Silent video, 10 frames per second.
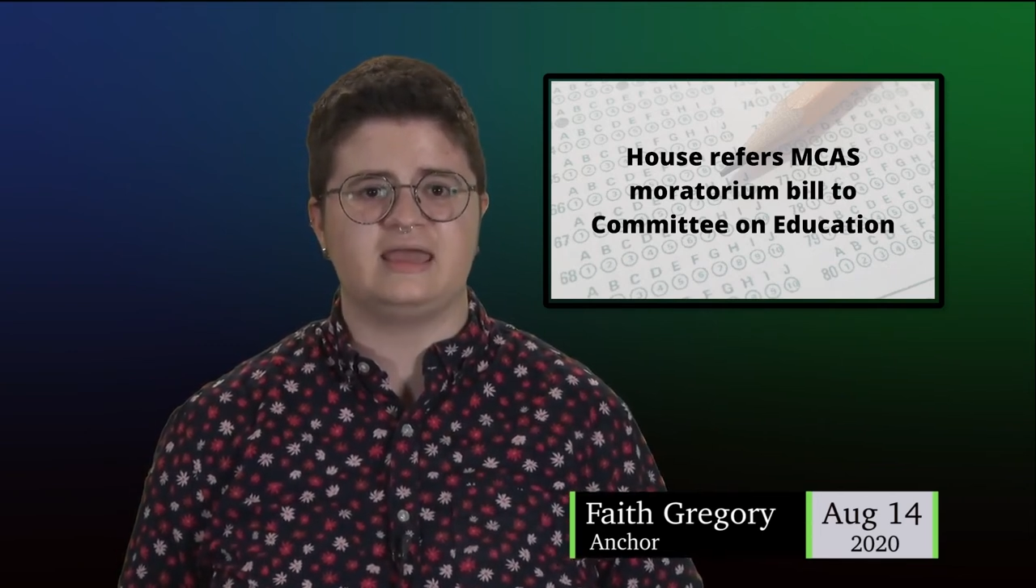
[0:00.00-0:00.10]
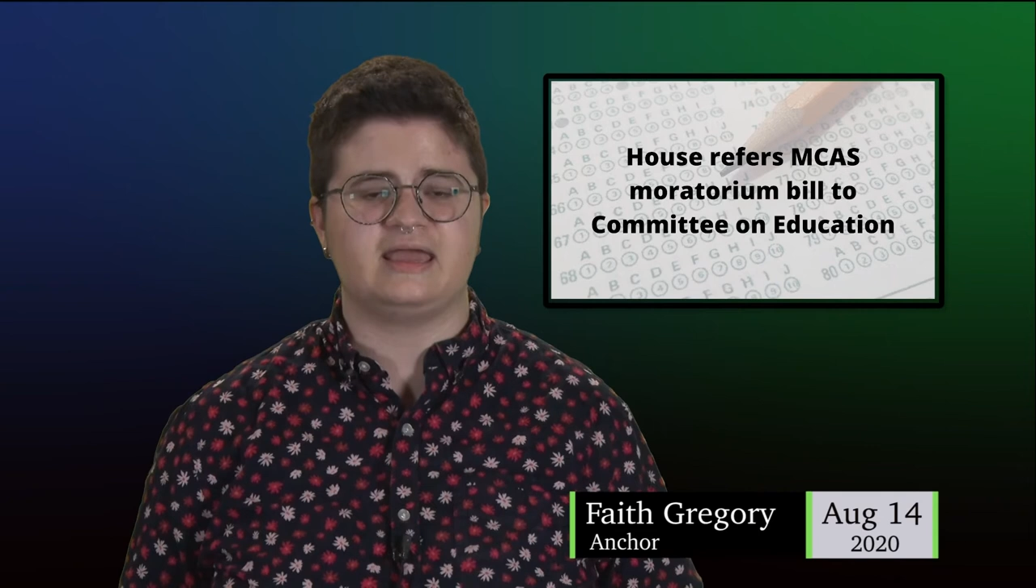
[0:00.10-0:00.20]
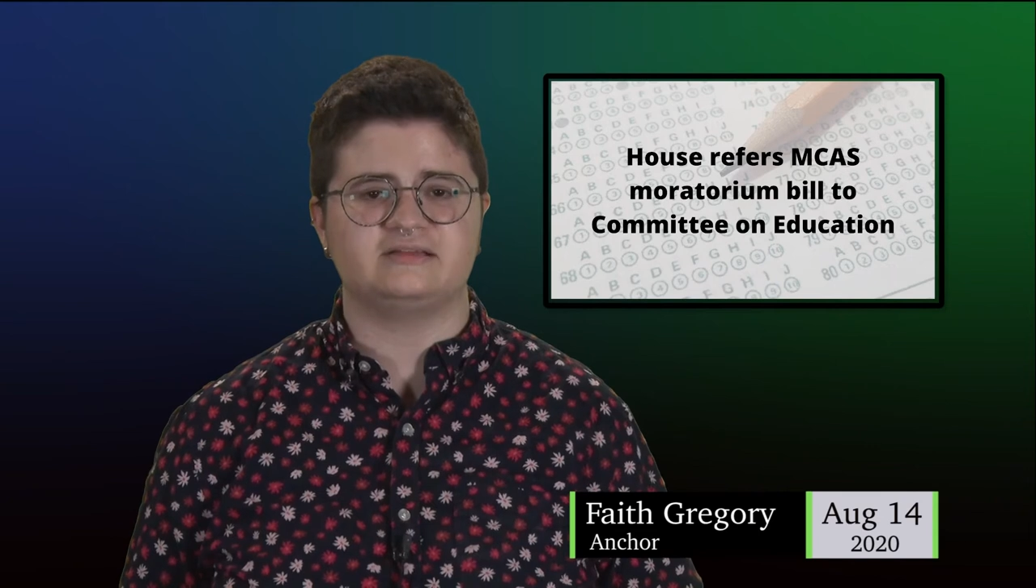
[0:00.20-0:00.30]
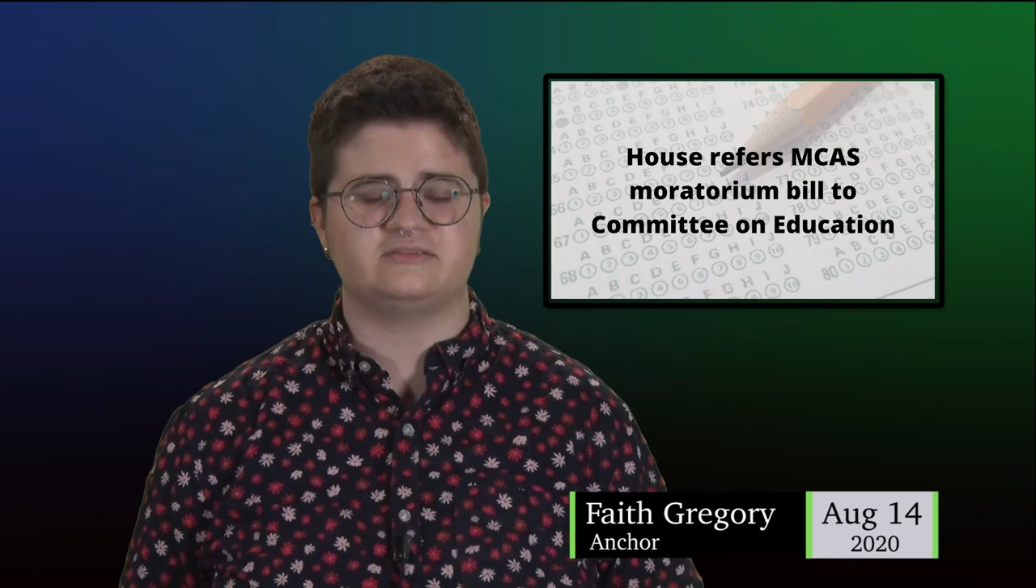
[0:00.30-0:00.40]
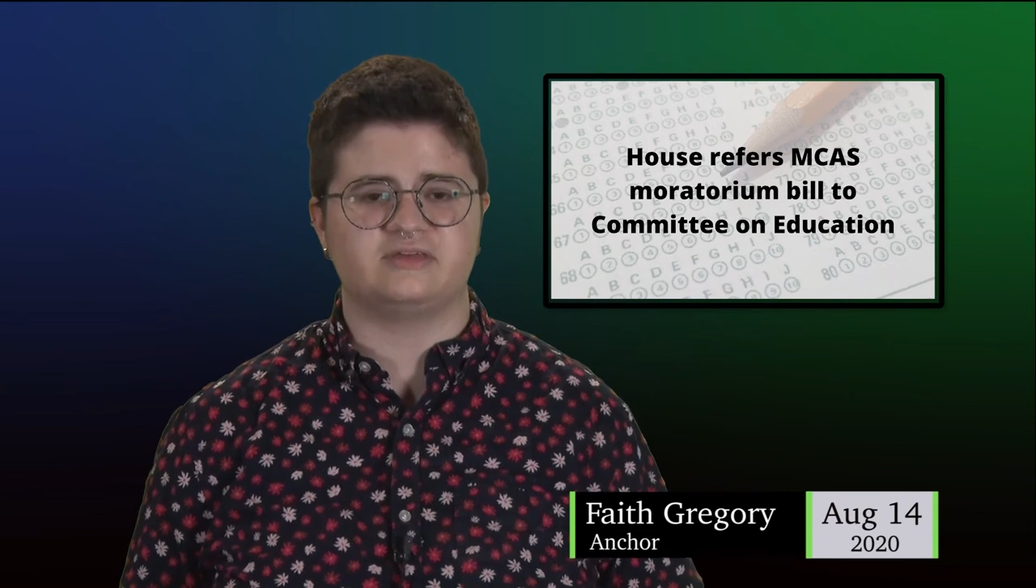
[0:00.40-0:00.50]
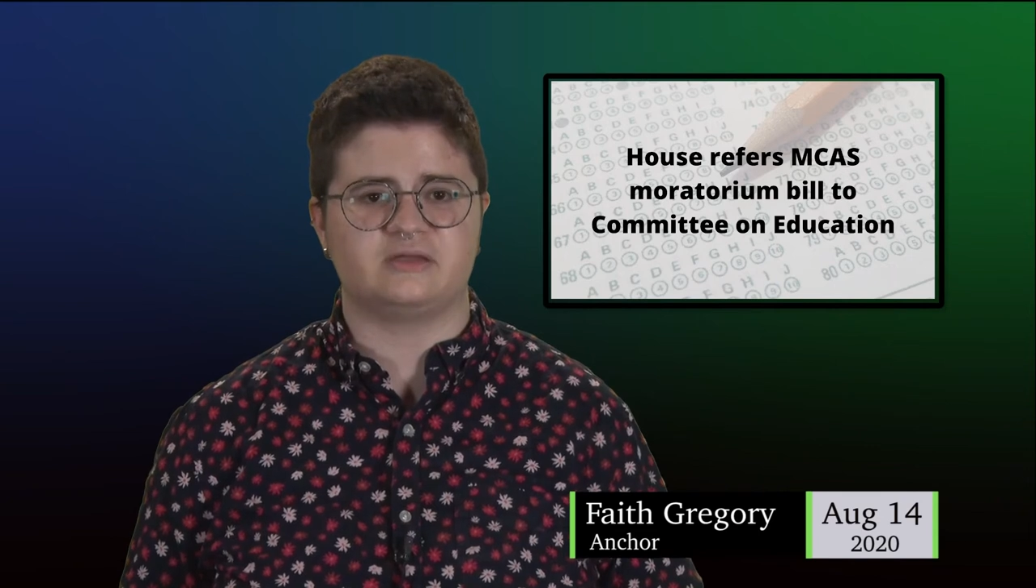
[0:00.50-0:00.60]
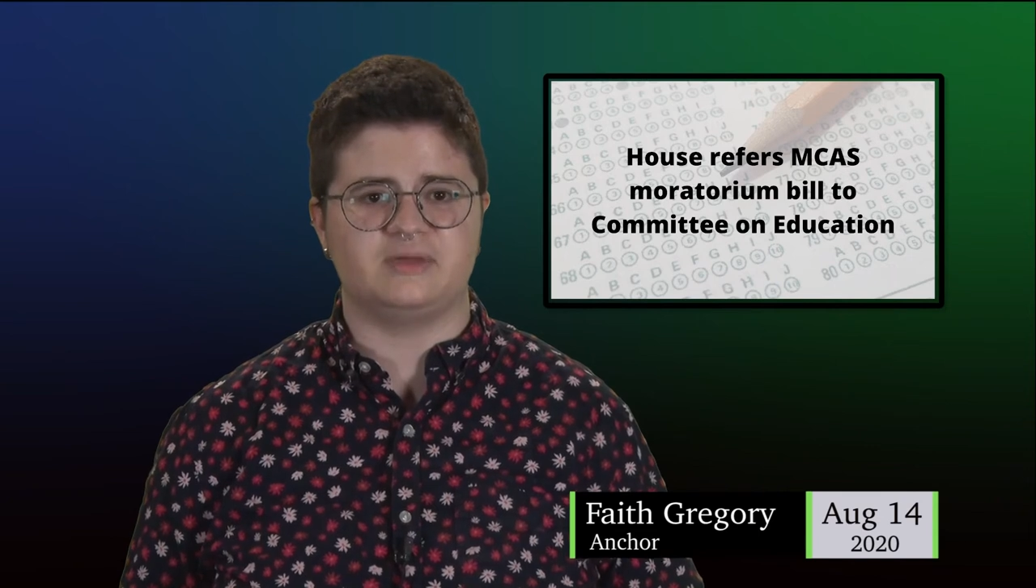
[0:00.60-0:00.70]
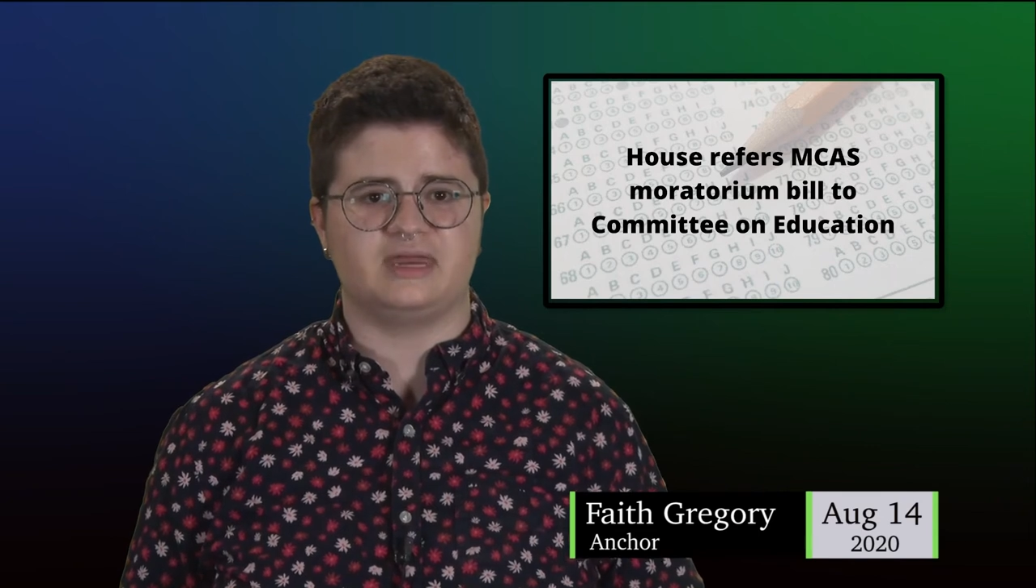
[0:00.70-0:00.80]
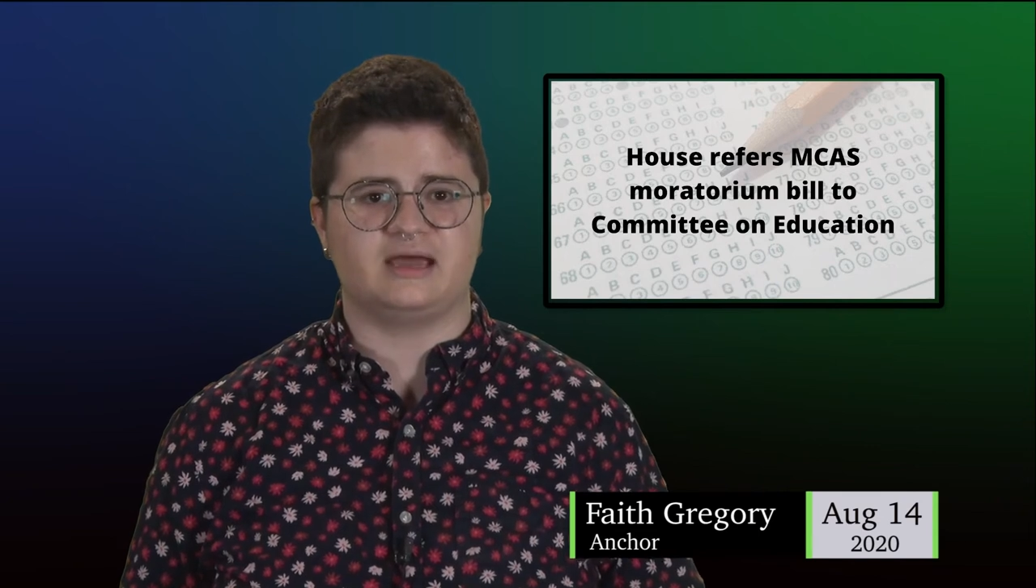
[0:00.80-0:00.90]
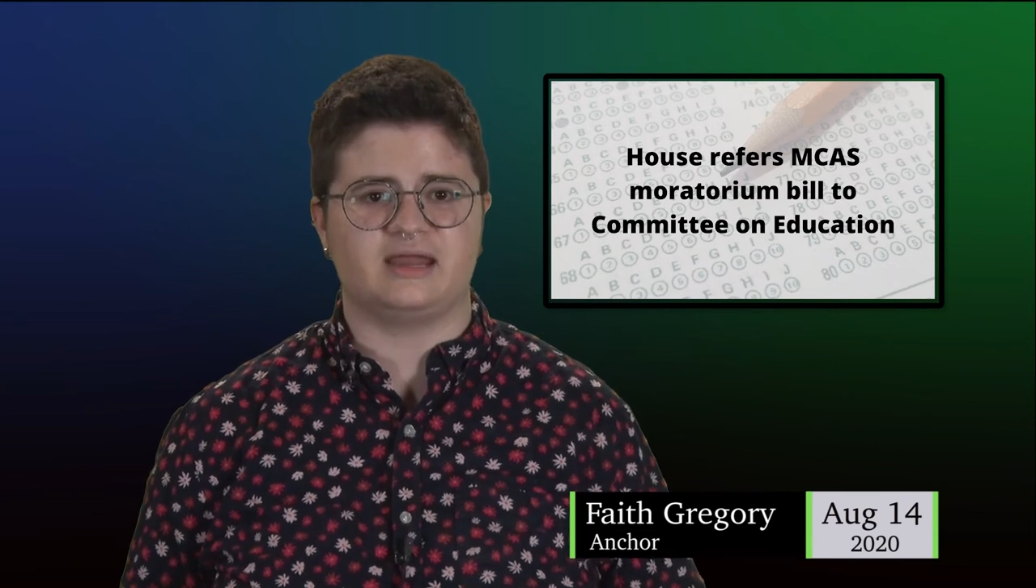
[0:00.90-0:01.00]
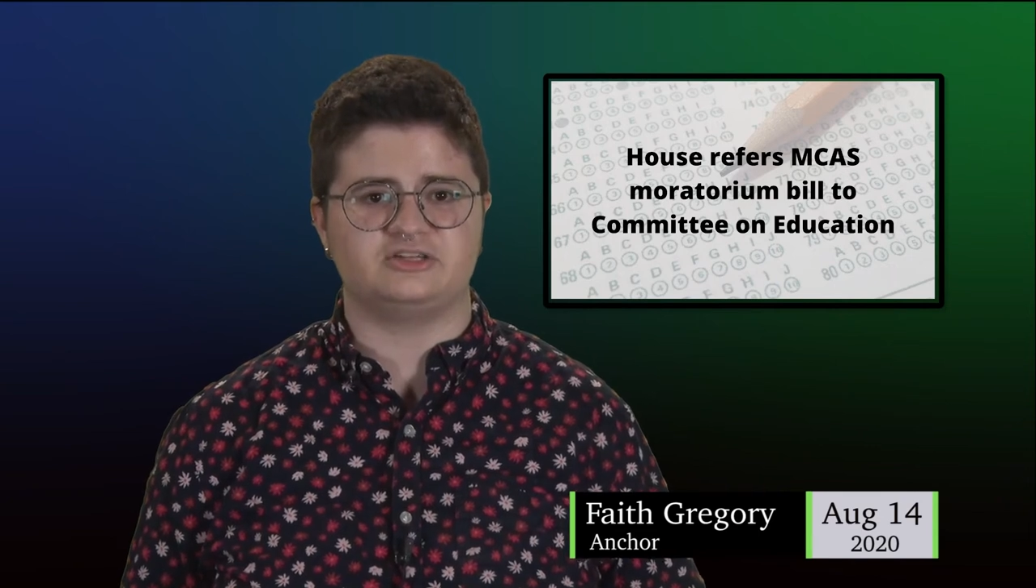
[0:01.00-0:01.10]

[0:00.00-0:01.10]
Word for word: and to the Committee on